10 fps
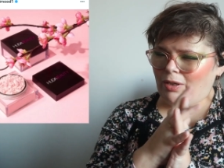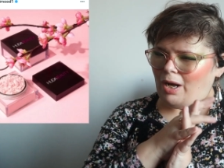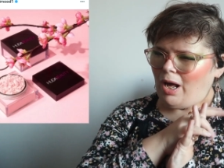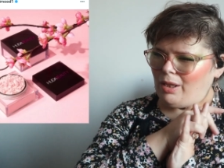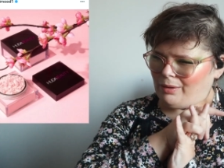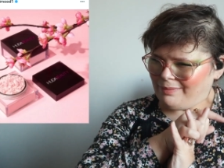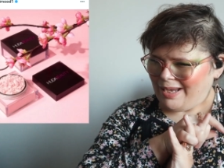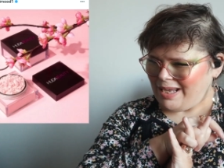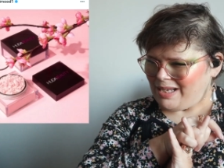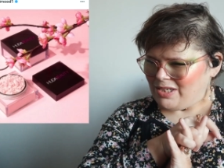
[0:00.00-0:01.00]
color
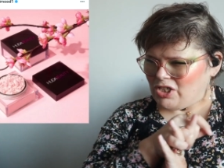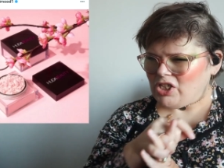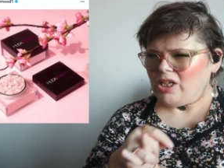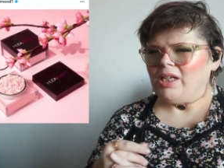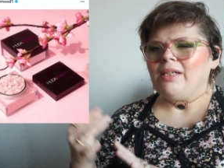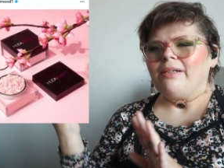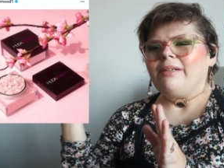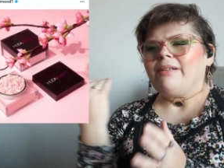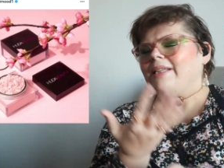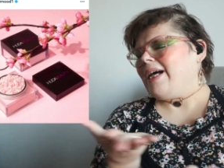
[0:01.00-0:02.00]
range,
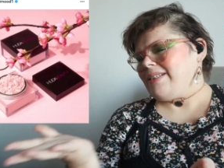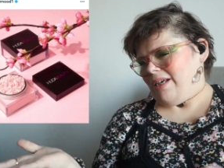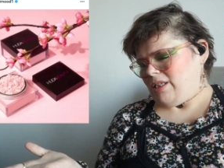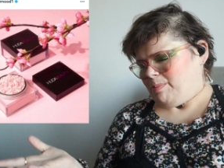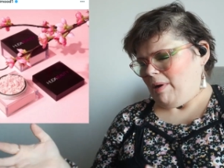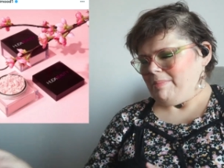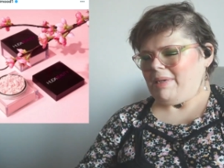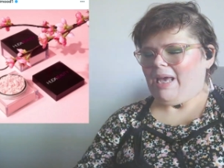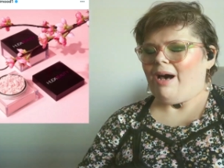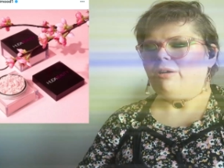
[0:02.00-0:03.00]
that does bum
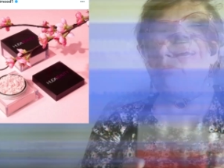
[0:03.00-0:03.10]
me out.